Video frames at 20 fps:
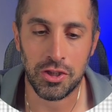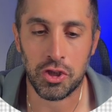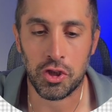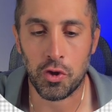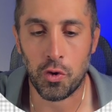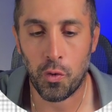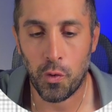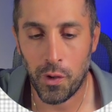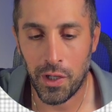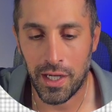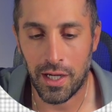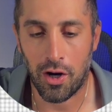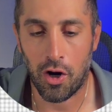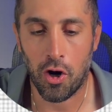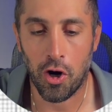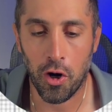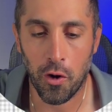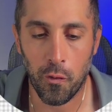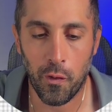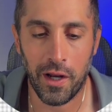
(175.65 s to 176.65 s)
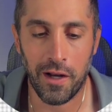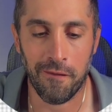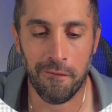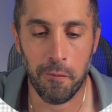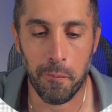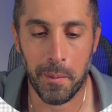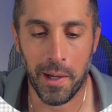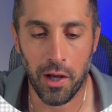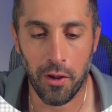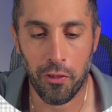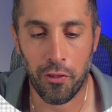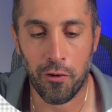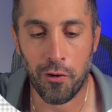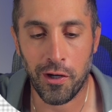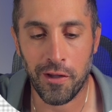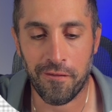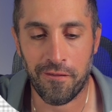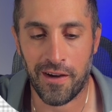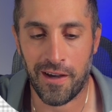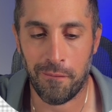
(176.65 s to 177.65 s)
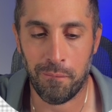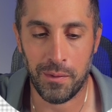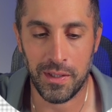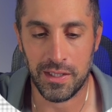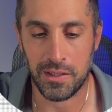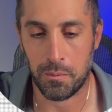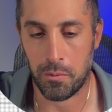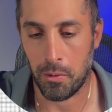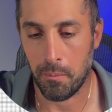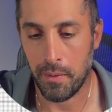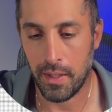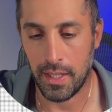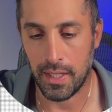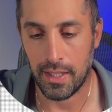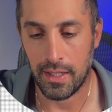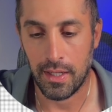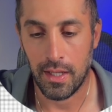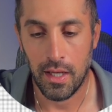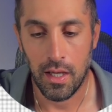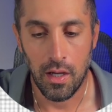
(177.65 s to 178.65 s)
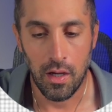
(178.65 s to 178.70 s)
showing a heart rate of about 35 beats per minute.